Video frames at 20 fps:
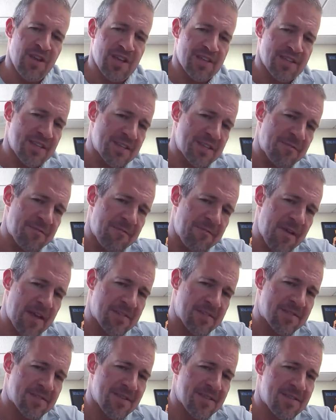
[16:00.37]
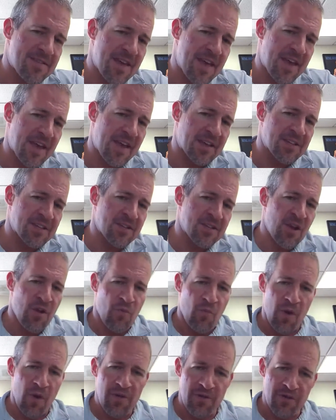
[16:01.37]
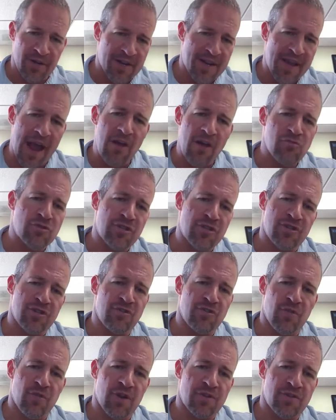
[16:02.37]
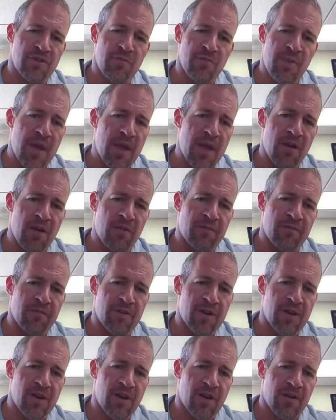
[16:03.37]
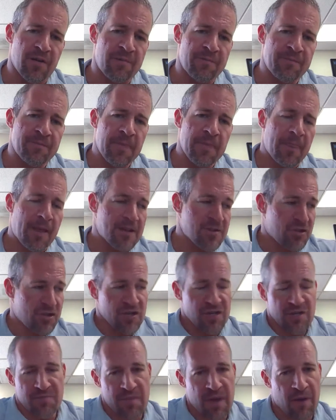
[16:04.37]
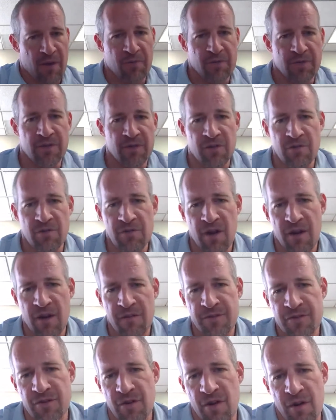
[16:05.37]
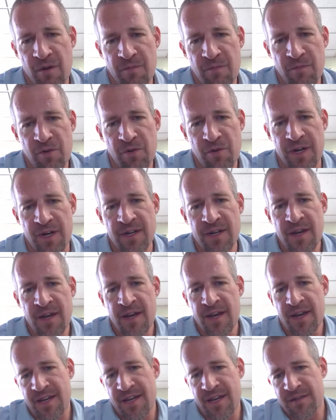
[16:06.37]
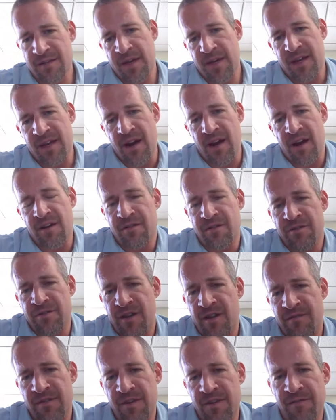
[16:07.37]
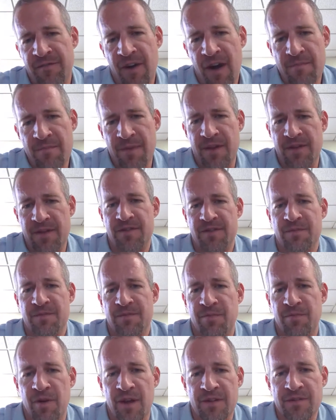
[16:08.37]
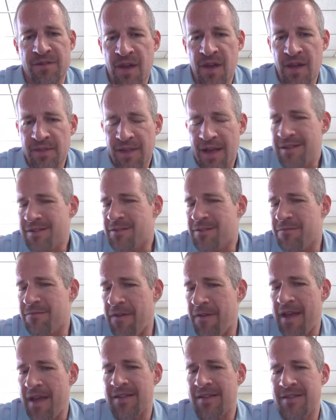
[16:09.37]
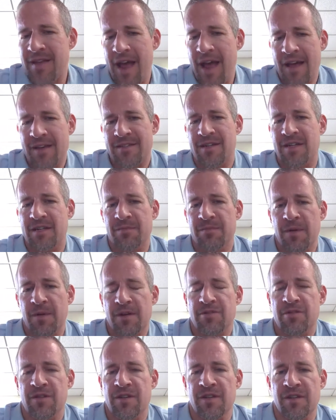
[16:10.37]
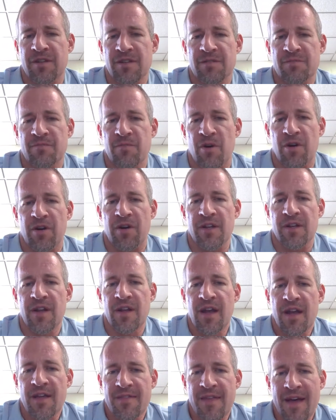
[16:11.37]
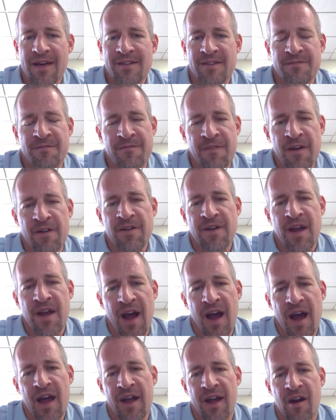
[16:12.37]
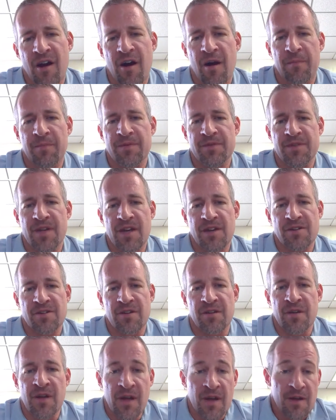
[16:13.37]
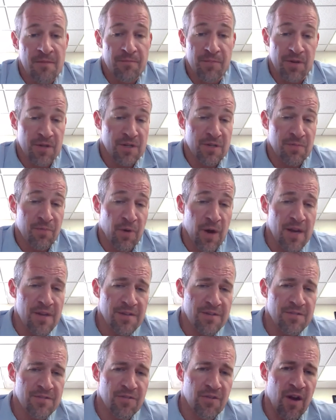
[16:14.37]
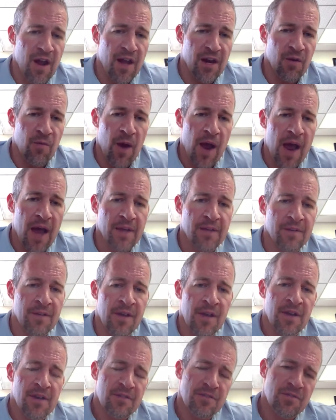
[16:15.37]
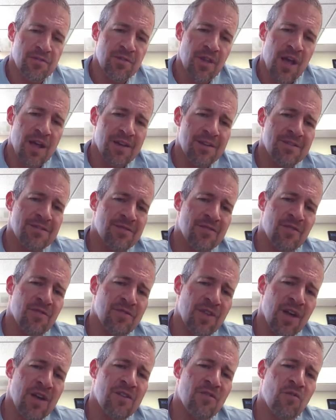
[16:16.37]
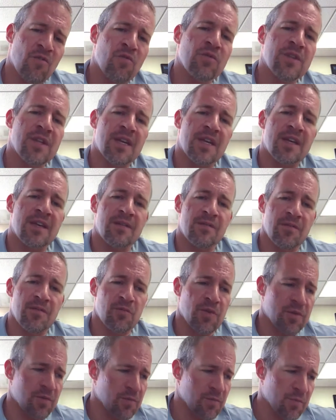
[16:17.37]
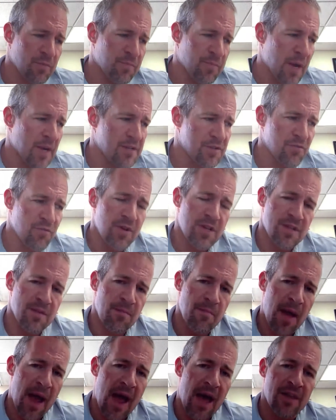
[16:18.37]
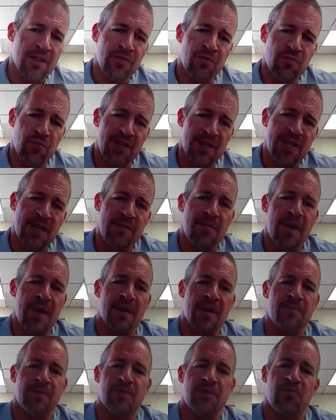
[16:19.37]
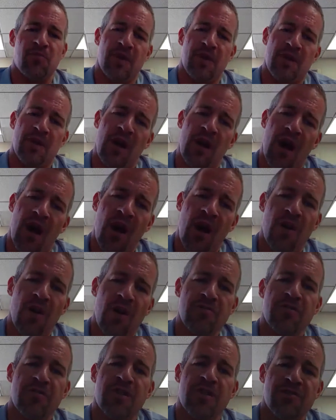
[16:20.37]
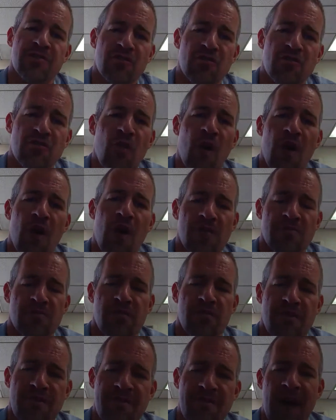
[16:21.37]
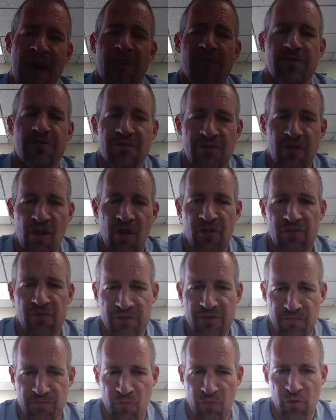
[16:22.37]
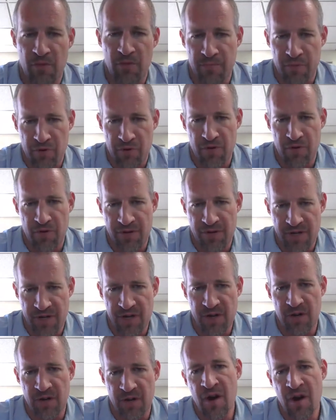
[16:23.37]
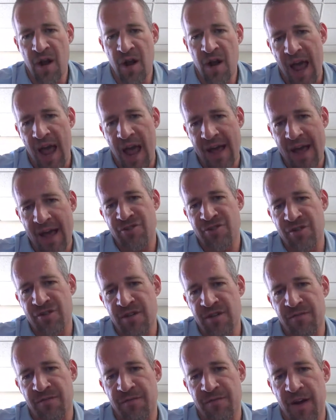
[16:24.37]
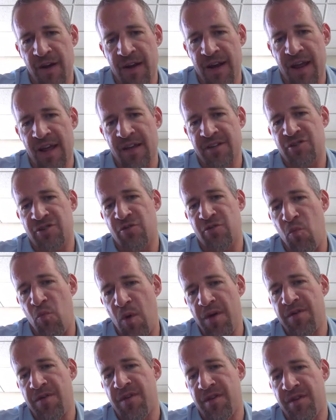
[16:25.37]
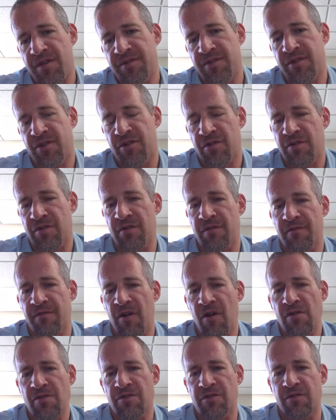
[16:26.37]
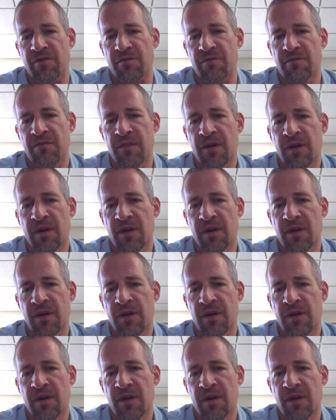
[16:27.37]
and these fancy things while they're gouging you on your pay over here. I just met with a loan officer all morning. He's making 175 basis points. That is fantastic, especially in this market. That is very high compensation, but his prices are out of whack. So not only by doing the math would he make between $100,000 and $200,000 more per year at Geneva Financial with his current volume,